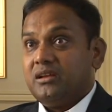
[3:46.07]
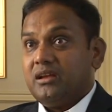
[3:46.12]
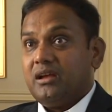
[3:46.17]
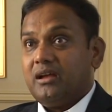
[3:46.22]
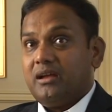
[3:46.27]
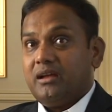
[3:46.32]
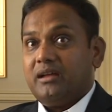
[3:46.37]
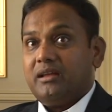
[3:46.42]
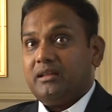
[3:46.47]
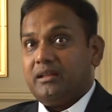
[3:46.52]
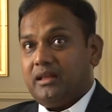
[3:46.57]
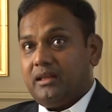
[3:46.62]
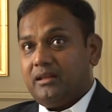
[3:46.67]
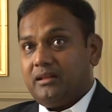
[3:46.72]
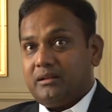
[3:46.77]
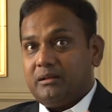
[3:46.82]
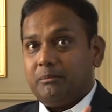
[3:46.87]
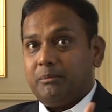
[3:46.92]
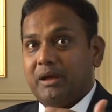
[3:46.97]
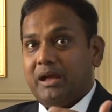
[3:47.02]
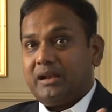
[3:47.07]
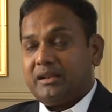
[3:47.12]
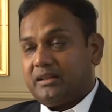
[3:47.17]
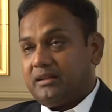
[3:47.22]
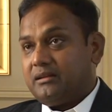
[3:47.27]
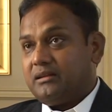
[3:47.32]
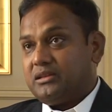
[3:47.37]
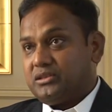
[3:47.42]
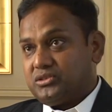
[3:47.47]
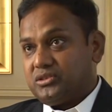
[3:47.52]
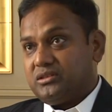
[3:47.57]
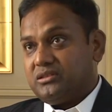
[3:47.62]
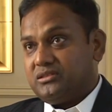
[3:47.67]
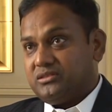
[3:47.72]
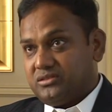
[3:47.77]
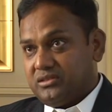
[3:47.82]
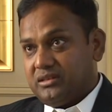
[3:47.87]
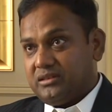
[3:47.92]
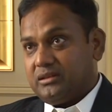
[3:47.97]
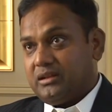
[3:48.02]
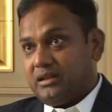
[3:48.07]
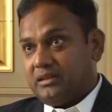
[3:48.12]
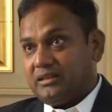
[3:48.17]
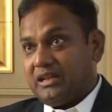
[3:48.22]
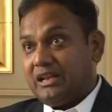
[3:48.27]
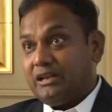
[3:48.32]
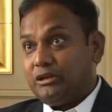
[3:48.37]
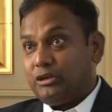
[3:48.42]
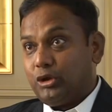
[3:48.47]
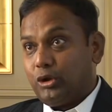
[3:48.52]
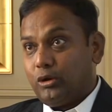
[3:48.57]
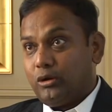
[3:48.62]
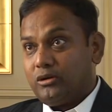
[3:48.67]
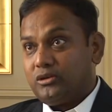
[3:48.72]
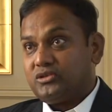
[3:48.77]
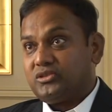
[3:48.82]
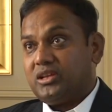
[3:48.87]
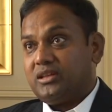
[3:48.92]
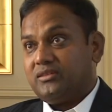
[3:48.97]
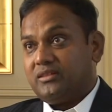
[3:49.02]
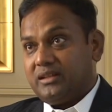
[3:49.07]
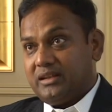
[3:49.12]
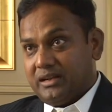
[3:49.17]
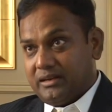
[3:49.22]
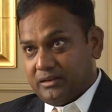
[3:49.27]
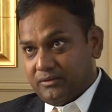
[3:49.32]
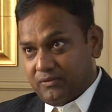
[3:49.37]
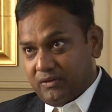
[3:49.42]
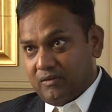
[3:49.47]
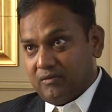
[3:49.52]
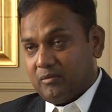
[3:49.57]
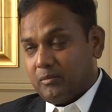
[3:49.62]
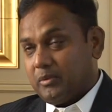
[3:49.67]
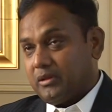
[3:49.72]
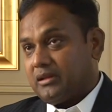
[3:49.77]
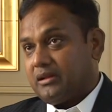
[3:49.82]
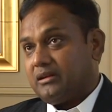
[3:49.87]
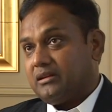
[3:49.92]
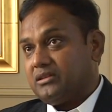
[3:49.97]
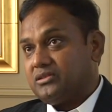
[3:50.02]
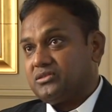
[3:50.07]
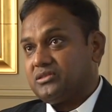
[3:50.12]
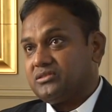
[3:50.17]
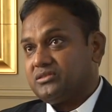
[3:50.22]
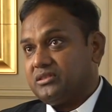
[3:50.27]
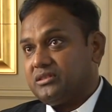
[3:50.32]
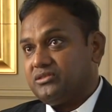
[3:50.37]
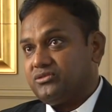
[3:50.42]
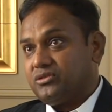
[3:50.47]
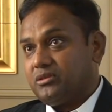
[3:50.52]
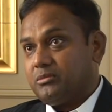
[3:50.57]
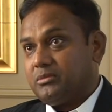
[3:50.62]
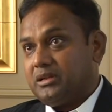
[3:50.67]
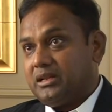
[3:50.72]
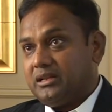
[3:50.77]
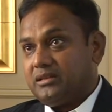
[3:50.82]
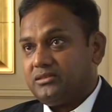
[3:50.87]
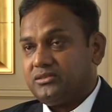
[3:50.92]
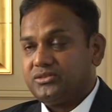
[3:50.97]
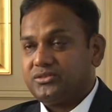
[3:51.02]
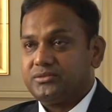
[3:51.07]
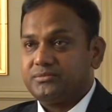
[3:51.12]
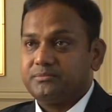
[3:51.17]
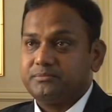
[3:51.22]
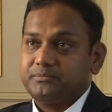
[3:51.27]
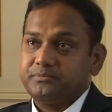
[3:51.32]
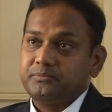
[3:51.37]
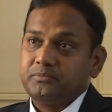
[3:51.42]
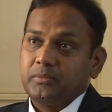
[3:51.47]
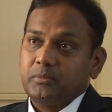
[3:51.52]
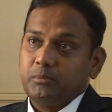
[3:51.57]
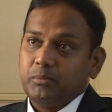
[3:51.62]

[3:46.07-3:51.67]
Uh, uh, under bad conditions it, it, endures, and then under favorable conditions it germinates. Mm -hmm.